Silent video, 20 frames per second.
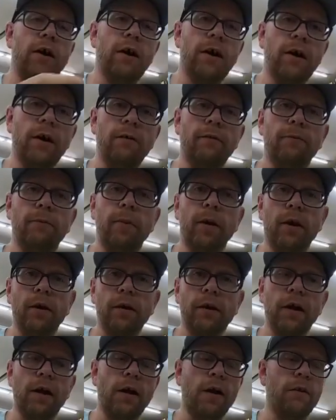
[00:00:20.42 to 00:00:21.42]
of
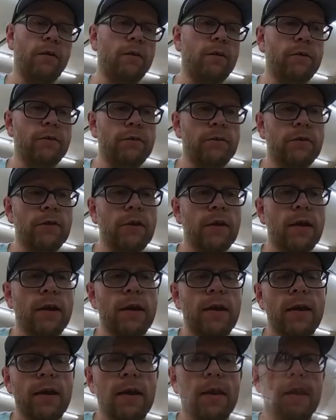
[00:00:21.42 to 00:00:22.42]
bark collars.
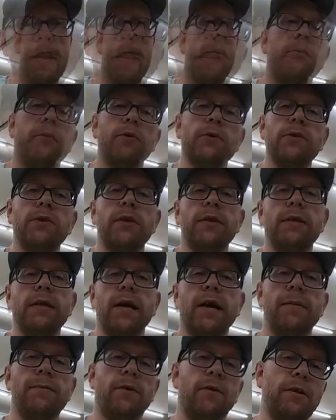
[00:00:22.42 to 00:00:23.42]
Most of the
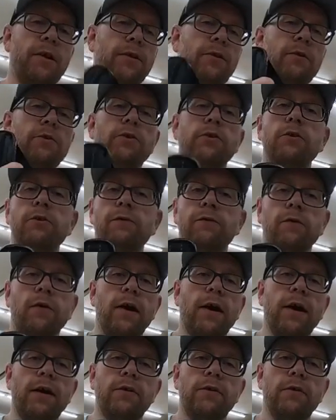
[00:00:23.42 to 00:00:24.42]
time they're either too
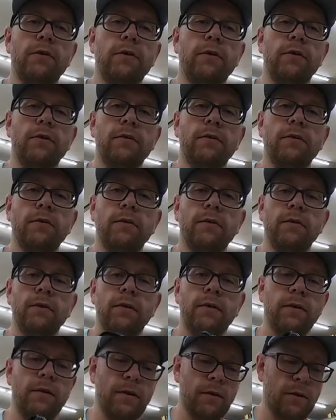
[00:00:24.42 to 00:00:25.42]
fragile,
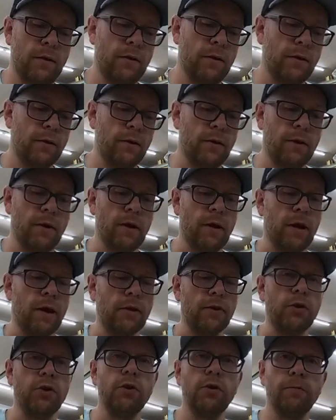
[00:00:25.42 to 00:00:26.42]

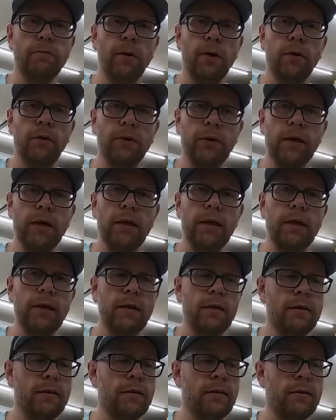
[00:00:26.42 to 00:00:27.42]
too
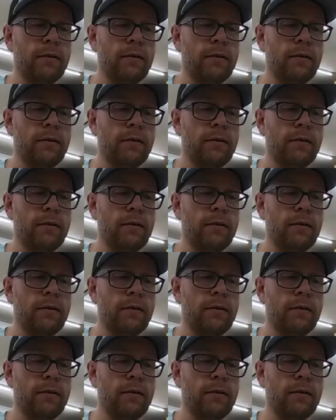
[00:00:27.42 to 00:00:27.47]
bulky,